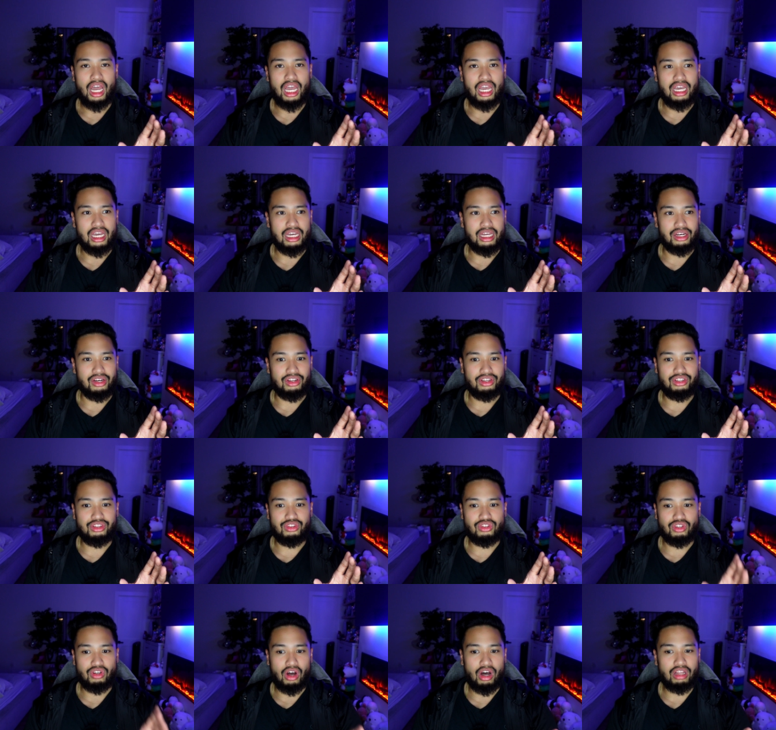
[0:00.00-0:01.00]
and he
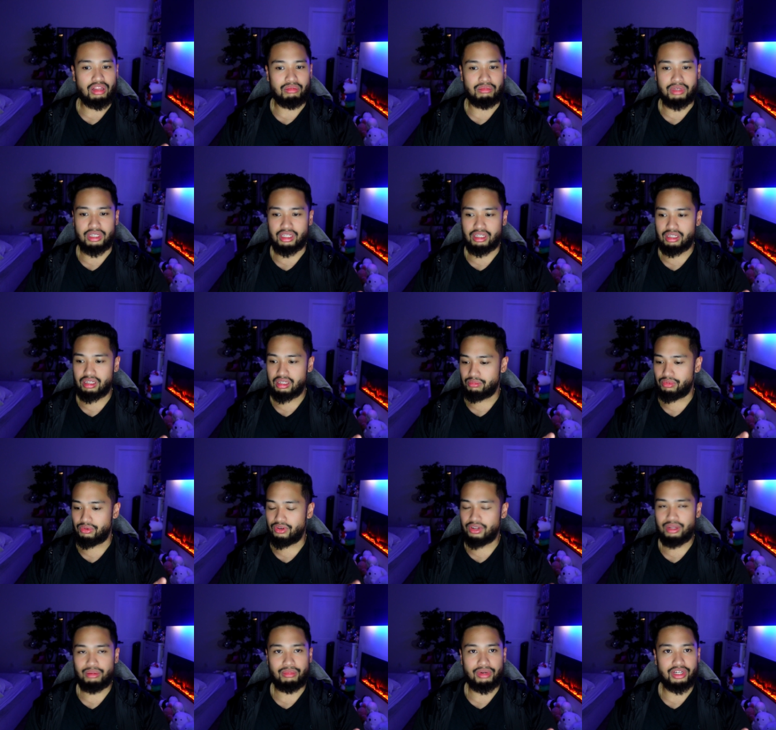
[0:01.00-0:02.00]
taught me
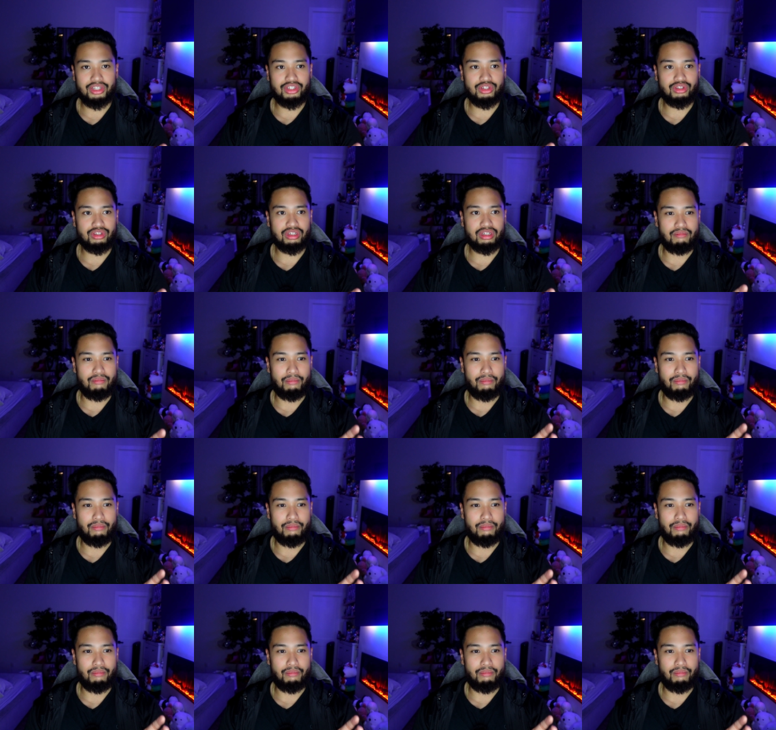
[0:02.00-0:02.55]
pretty much